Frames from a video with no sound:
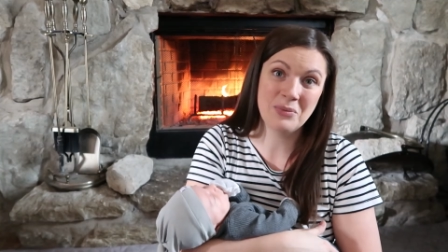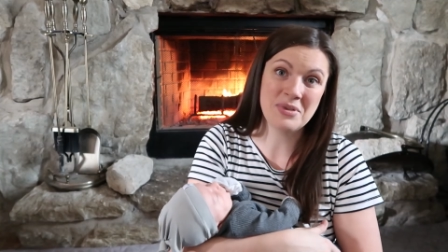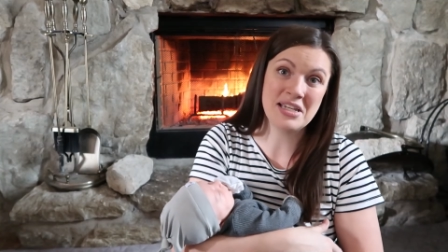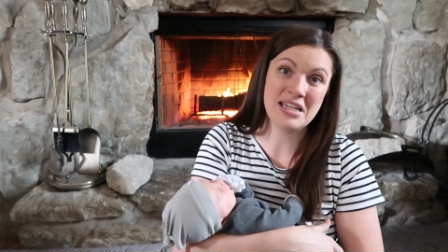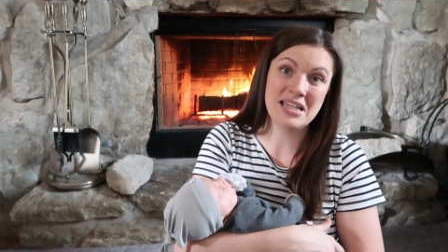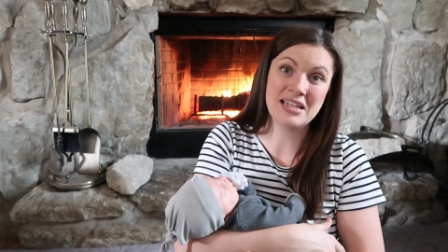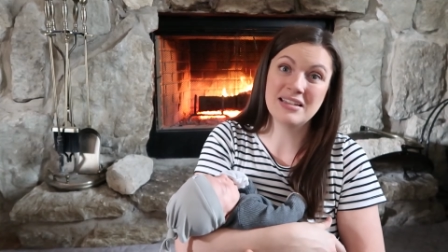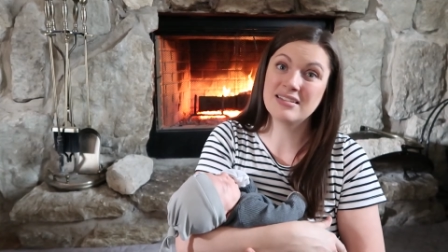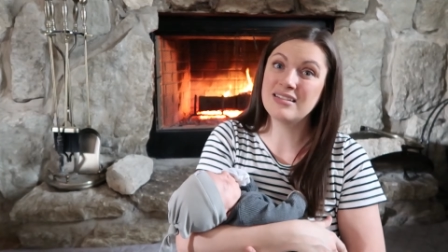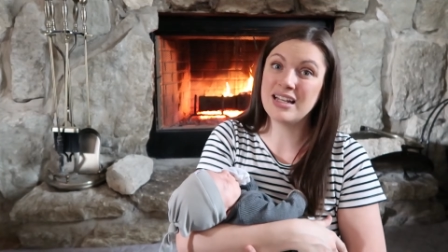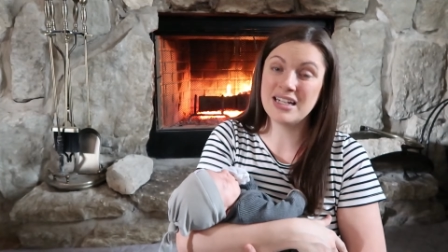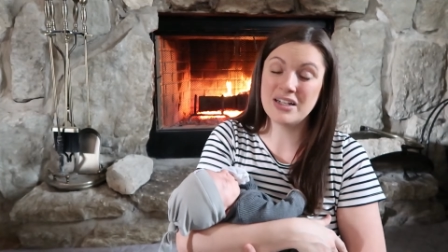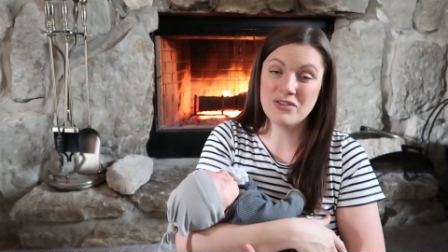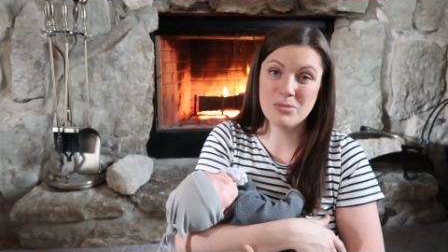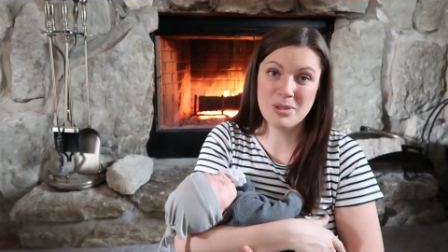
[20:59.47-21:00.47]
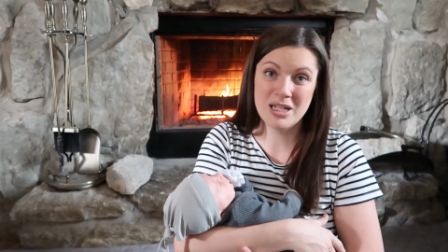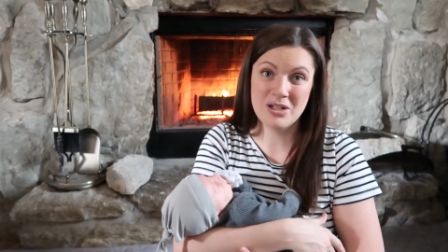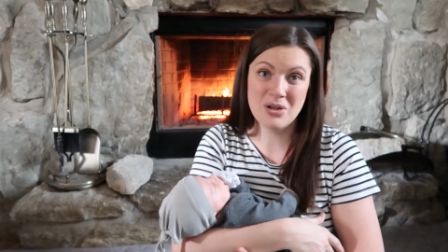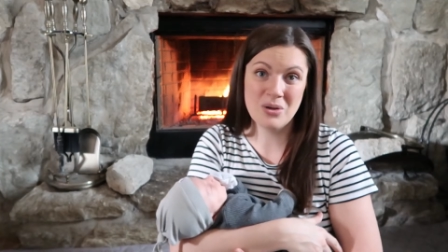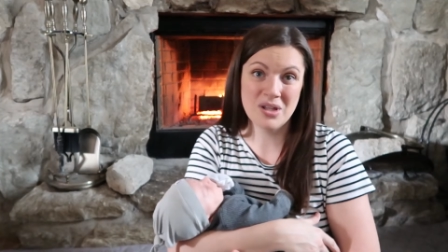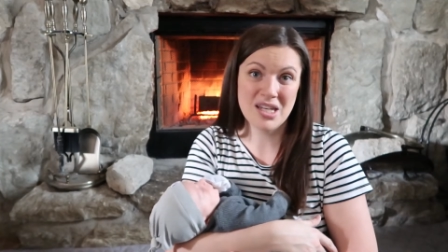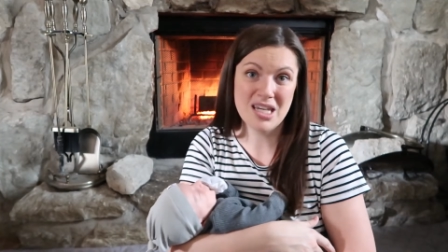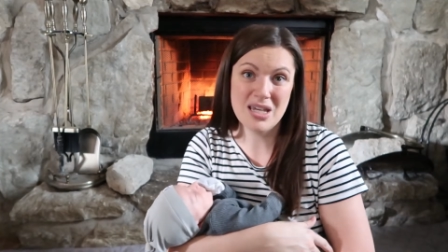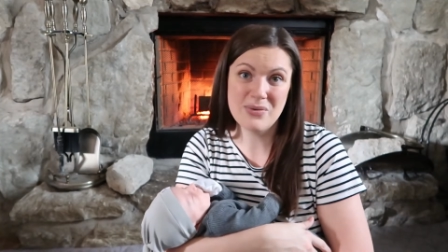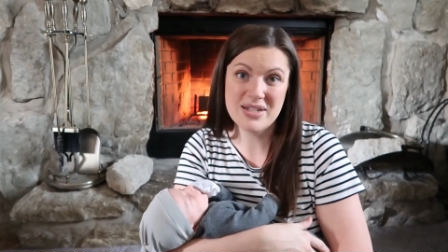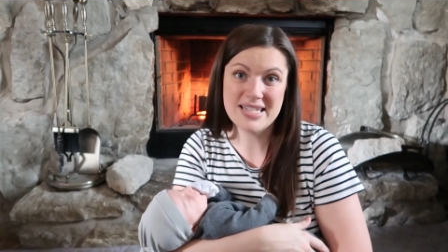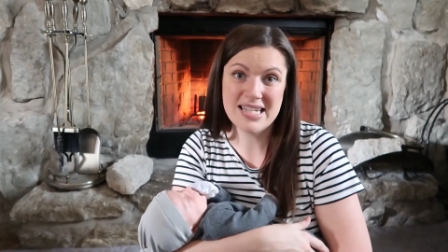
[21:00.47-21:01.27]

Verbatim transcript: we let everybody know that he was